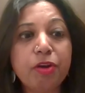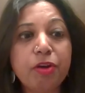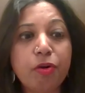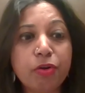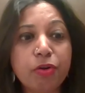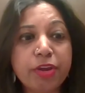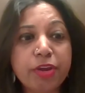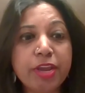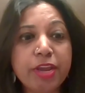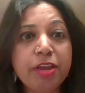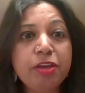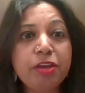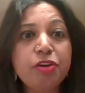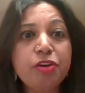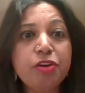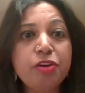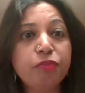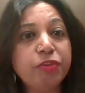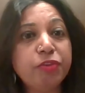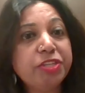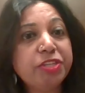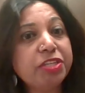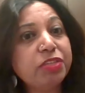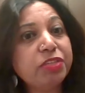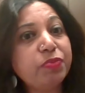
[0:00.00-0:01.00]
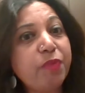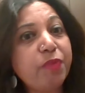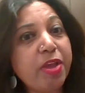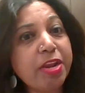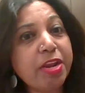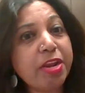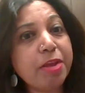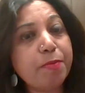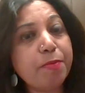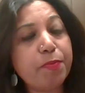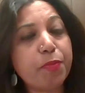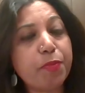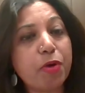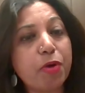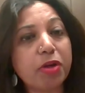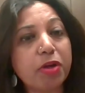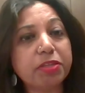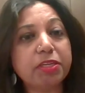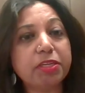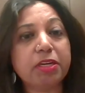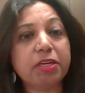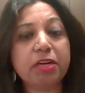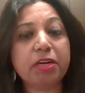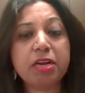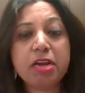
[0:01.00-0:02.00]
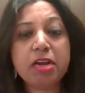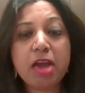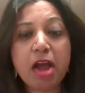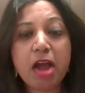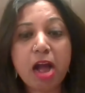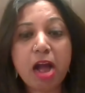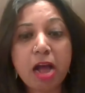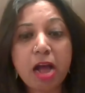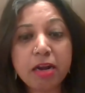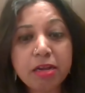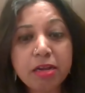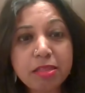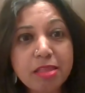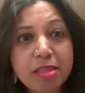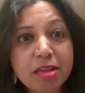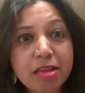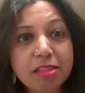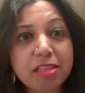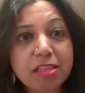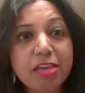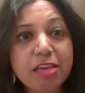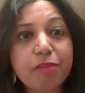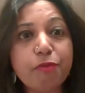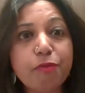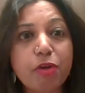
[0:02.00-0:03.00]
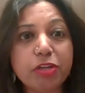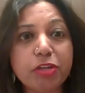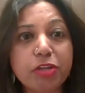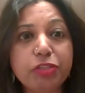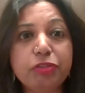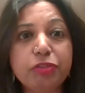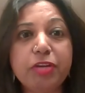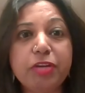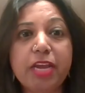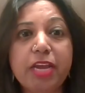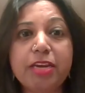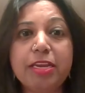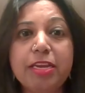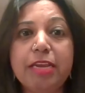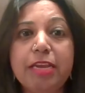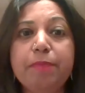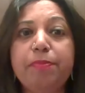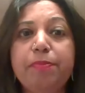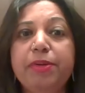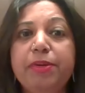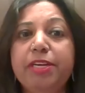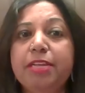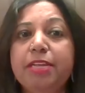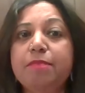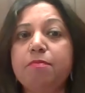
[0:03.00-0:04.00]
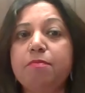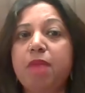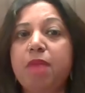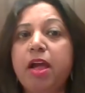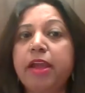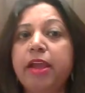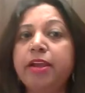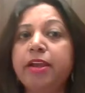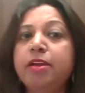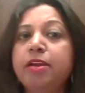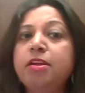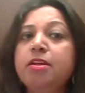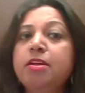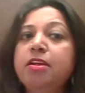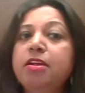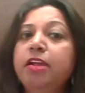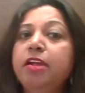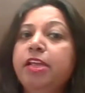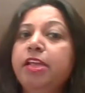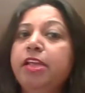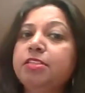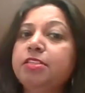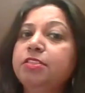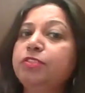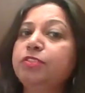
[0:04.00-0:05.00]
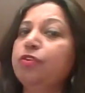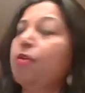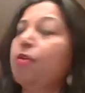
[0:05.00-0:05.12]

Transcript: Okay, which is very important. Another thing what you can keep it in mind is